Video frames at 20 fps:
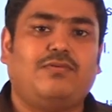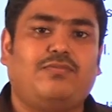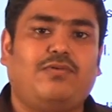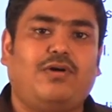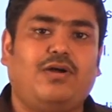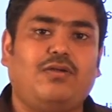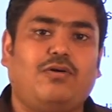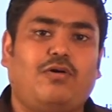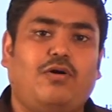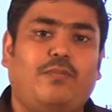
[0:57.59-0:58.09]

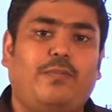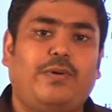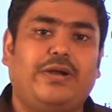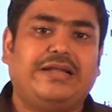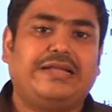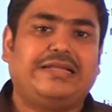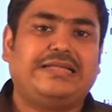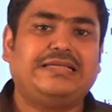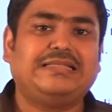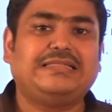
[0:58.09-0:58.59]
For
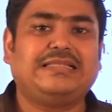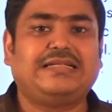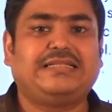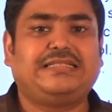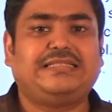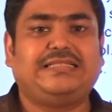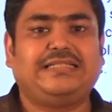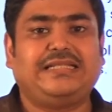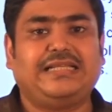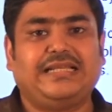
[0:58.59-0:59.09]
operating
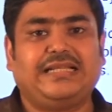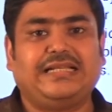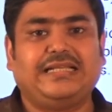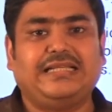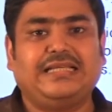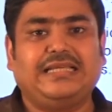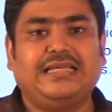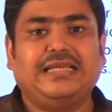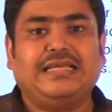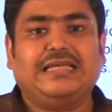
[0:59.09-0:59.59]
the
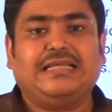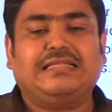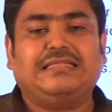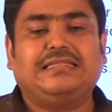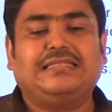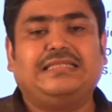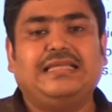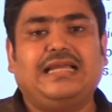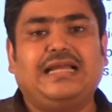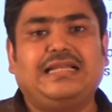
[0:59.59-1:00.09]
train,
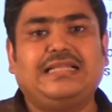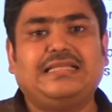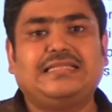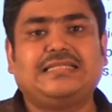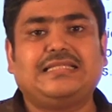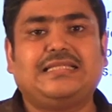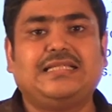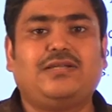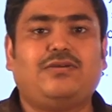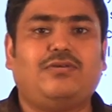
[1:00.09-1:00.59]
there
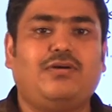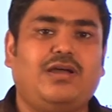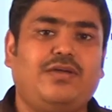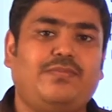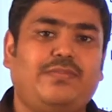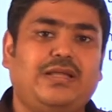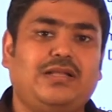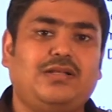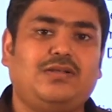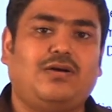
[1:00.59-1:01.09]
is
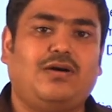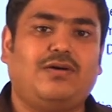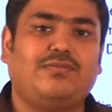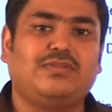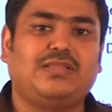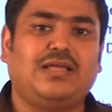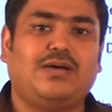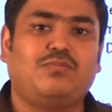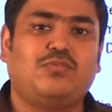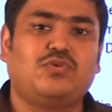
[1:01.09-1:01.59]
requirement
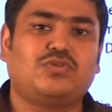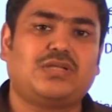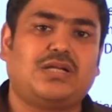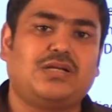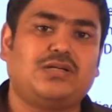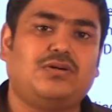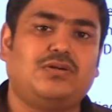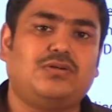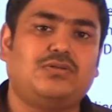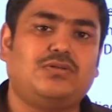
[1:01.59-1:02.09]
of the
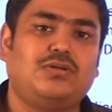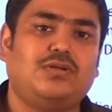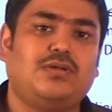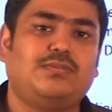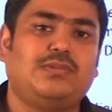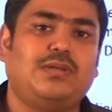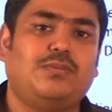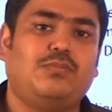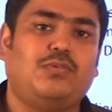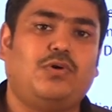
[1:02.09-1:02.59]
motion control
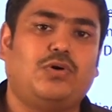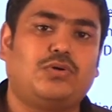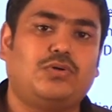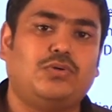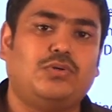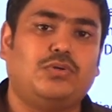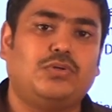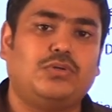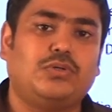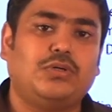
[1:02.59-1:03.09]
of the
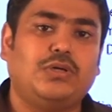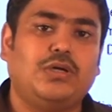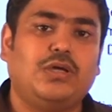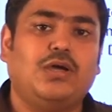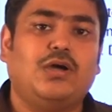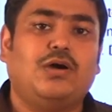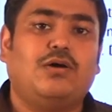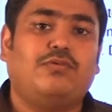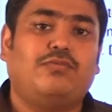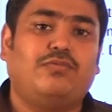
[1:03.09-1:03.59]
motor
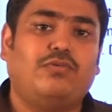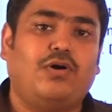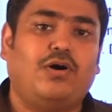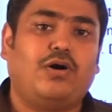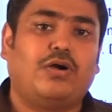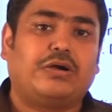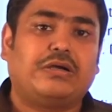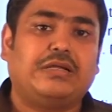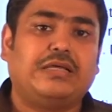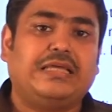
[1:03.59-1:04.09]

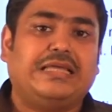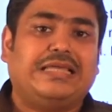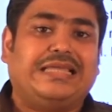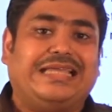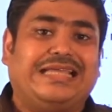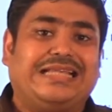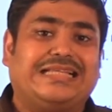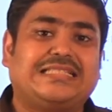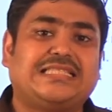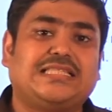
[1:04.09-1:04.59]
for
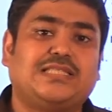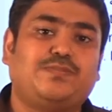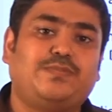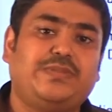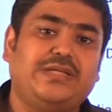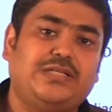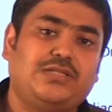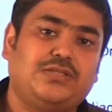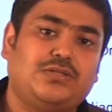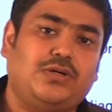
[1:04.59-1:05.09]
its speed